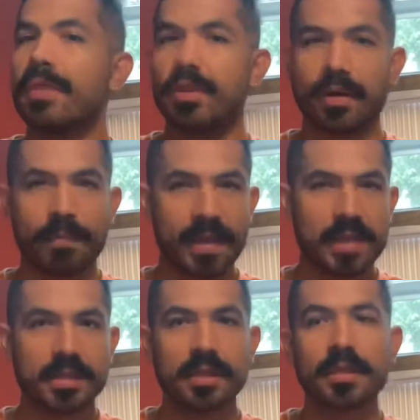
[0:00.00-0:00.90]
They're
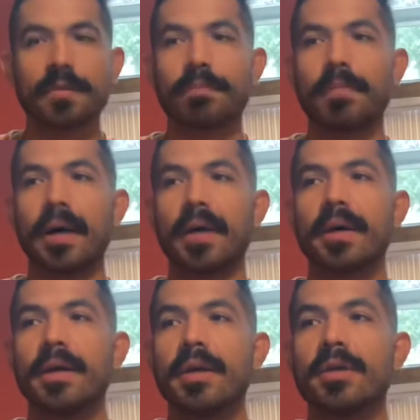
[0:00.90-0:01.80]
amazing,
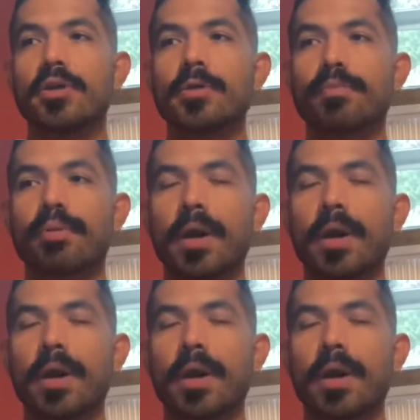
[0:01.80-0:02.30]
but your